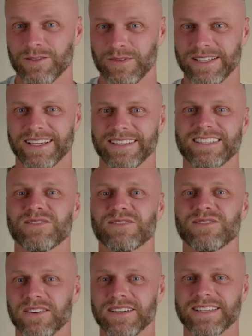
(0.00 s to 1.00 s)
We take this
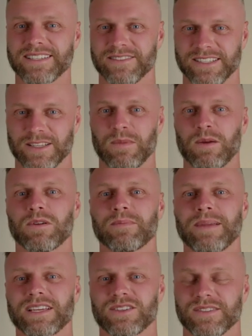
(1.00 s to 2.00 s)
very seriously, and we want to
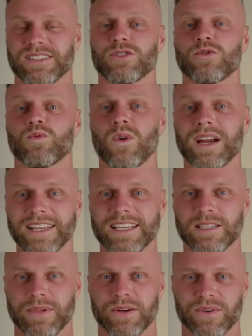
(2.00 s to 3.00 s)
make sure it's a great
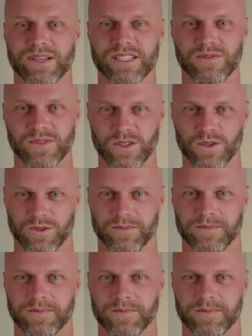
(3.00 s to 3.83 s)
experience for you.